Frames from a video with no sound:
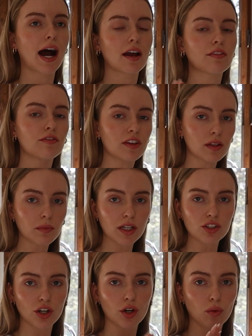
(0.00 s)
I feed my
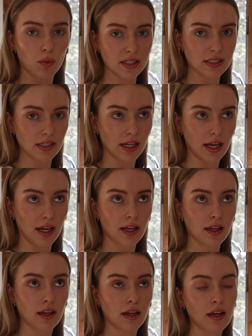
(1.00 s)
starter once a
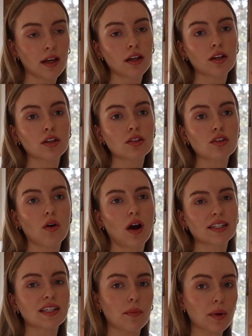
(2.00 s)
day. So
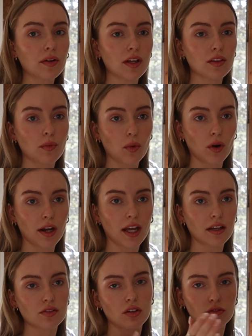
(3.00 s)
I typically in the
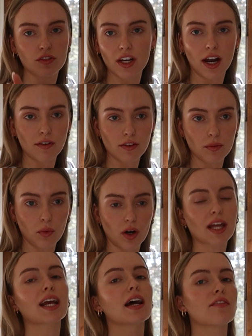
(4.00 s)
morning, so I'll feed it every
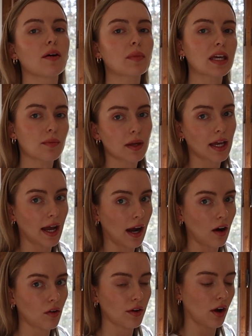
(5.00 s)
morning if I'm keeping it
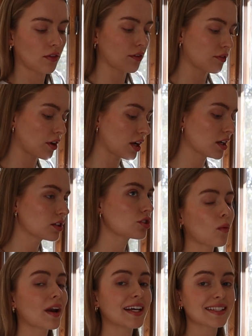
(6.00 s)
out and not in the fridge.
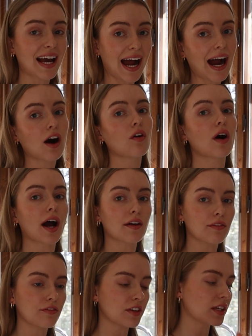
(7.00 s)
But when it's out, I
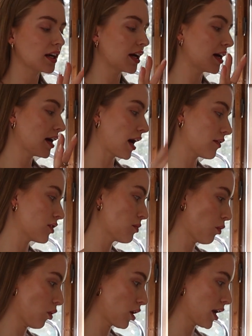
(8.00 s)
feed it every
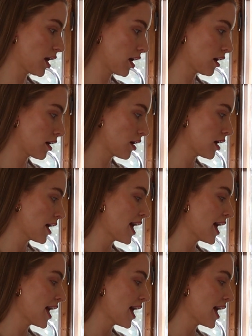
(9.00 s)
morning.